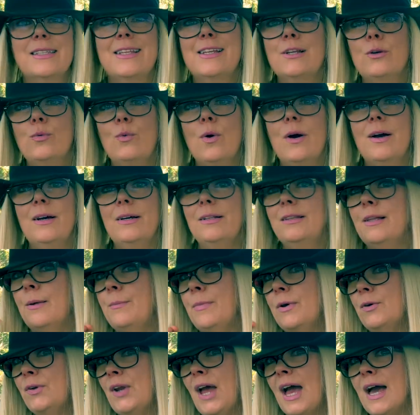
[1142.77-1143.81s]
little while
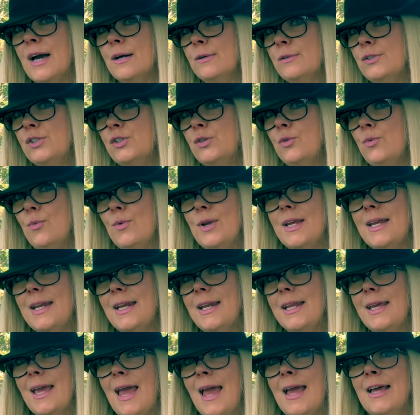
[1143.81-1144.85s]
about how to
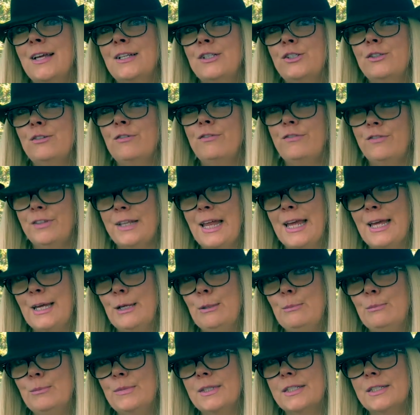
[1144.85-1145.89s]
read candle
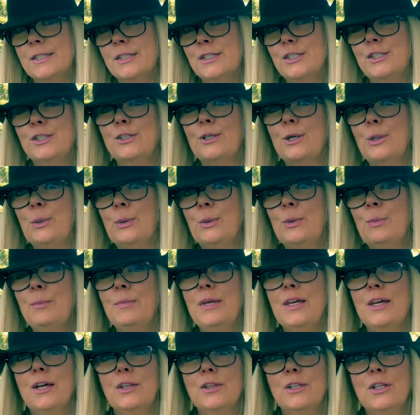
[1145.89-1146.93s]
flames. So
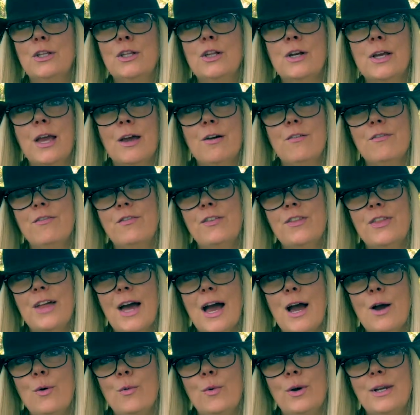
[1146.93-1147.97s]
be on the lookout for
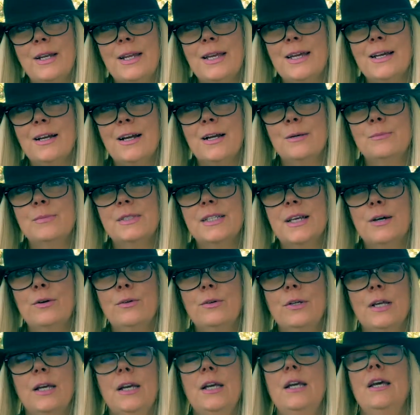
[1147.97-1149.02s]
that when it comes
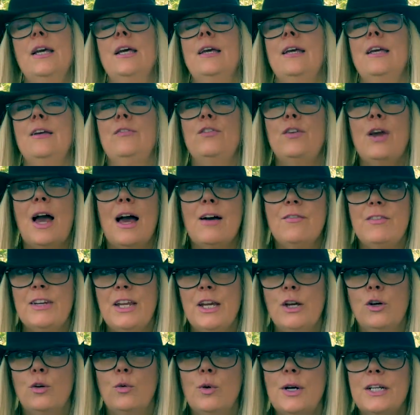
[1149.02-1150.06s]
out. If you have
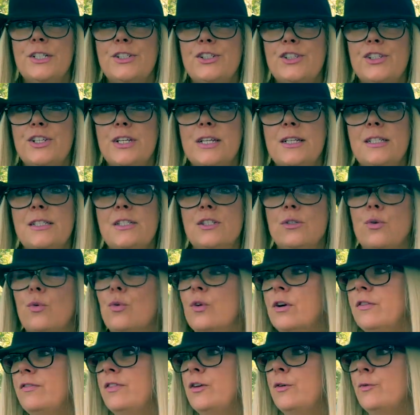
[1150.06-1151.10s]
any questions,
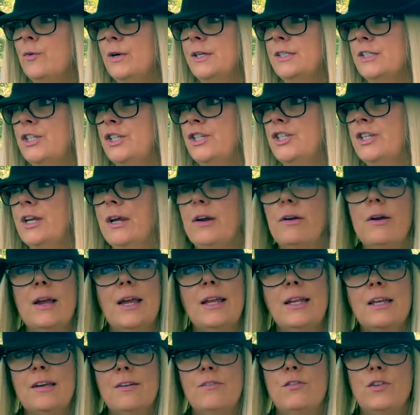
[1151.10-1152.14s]
or if you want to share
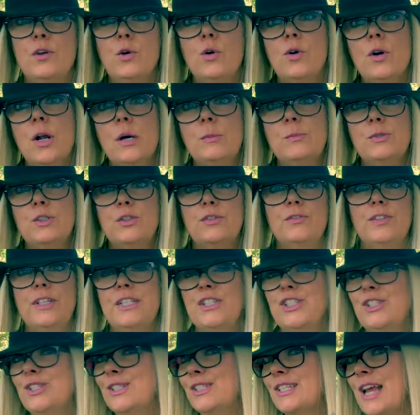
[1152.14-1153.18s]
any of your
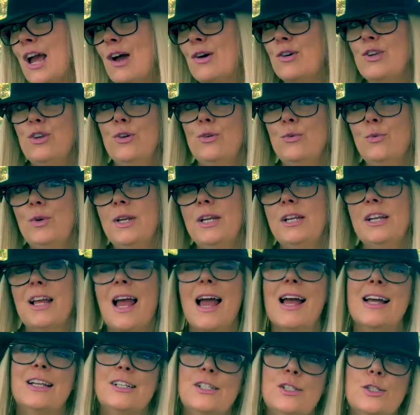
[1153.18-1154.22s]
observations, how you read
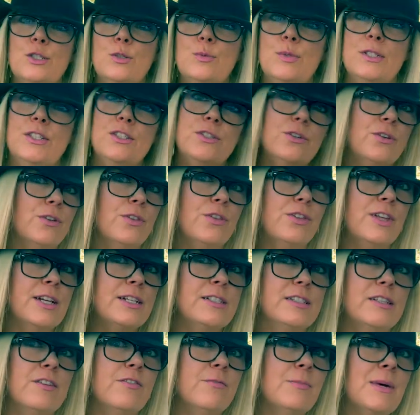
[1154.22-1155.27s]
candles, what certain
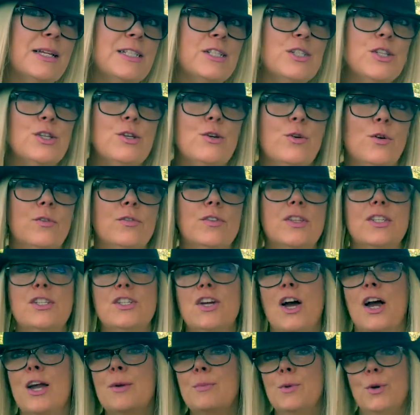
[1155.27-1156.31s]
things have meant to you over the
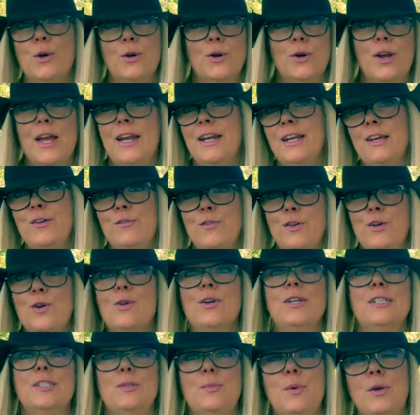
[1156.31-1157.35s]
time, or any of
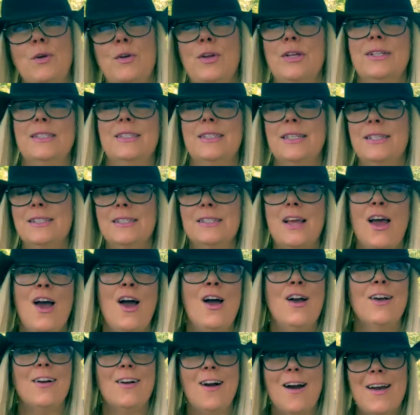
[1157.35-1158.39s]
your experiences,
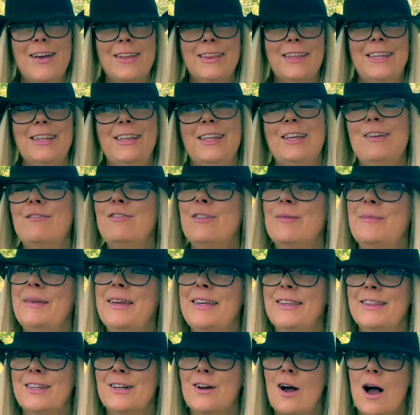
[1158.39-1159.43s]
kindly leave them
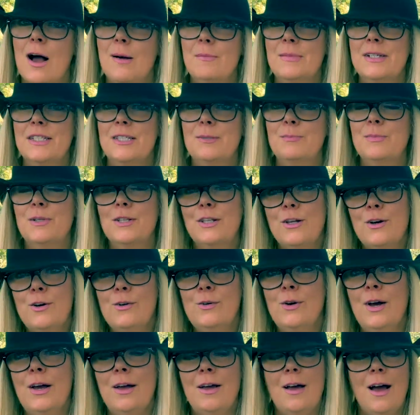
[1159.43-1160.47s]
in the comments
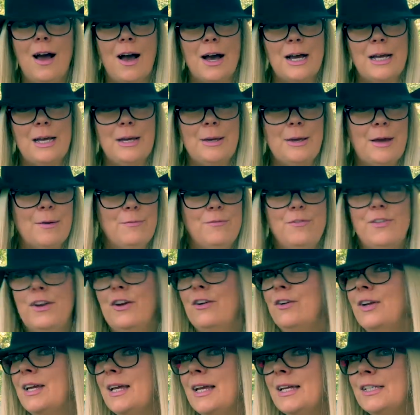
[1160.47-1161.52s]
below. I am
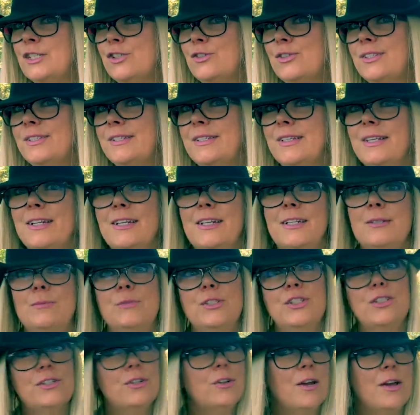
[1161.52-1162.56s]
very interested, and I'm
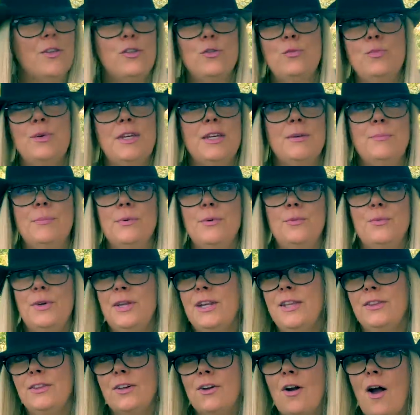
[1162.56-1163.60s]
sure other people
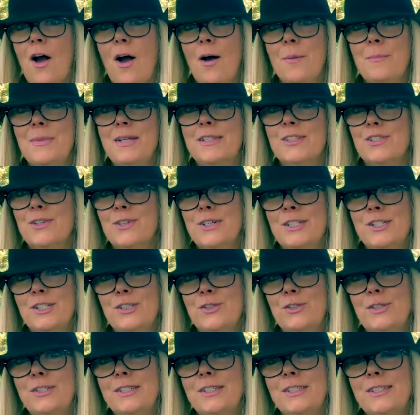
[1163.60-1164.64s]
reading the comments are
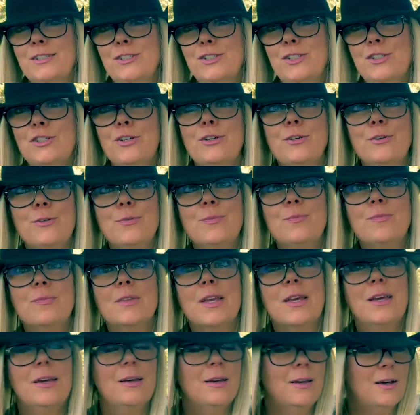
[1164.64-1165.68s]
interested too.
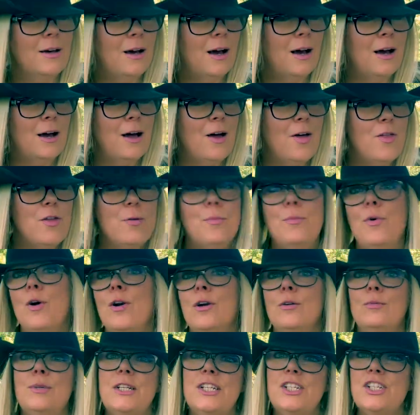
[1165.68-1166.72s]
The
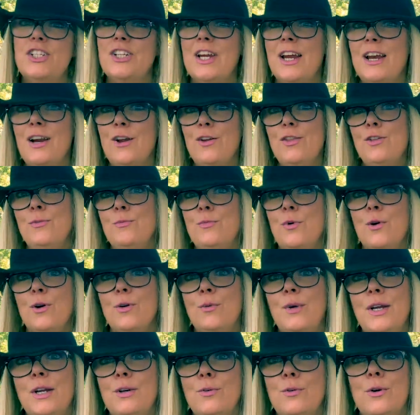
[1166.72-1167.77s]
more we share, the more
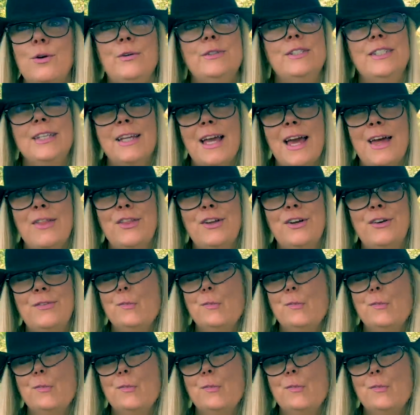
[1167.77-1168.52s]
we grow together.